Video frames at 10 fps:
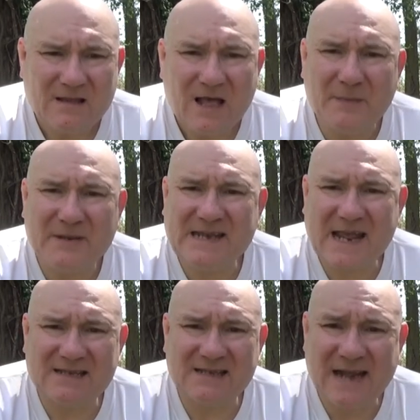Hubby
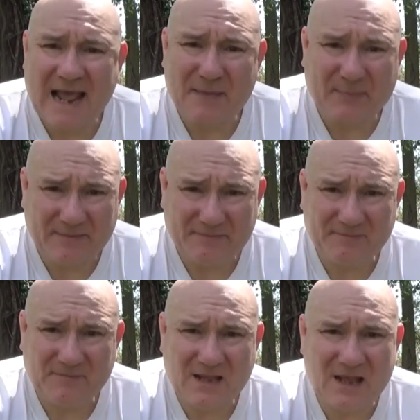Takes a Nap.
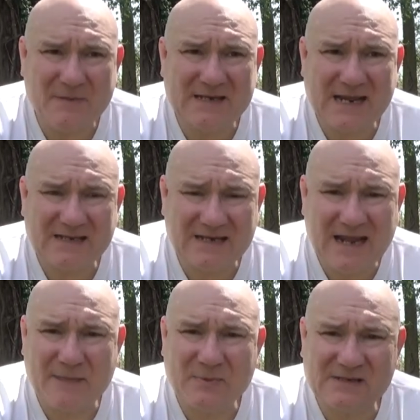Hubby Takes a
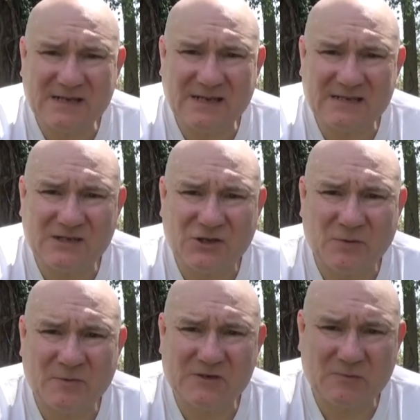Nap is a
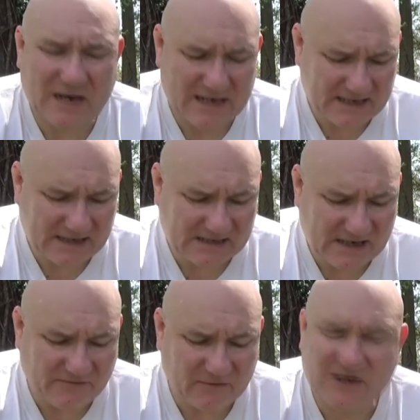humorous one I did
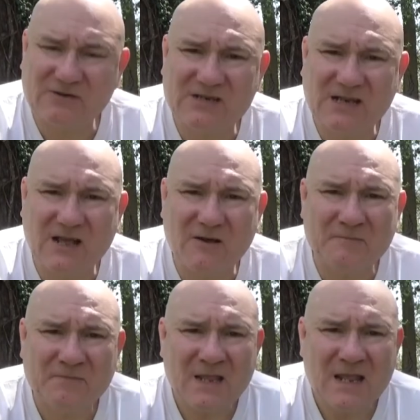several years ago.
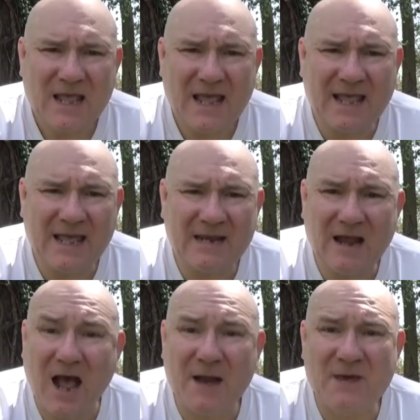And
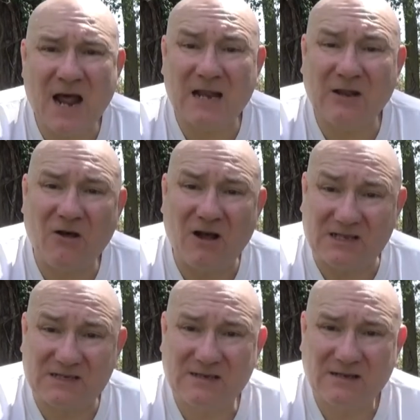I'm Not
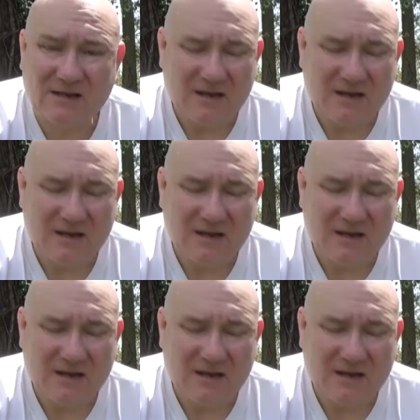Lost.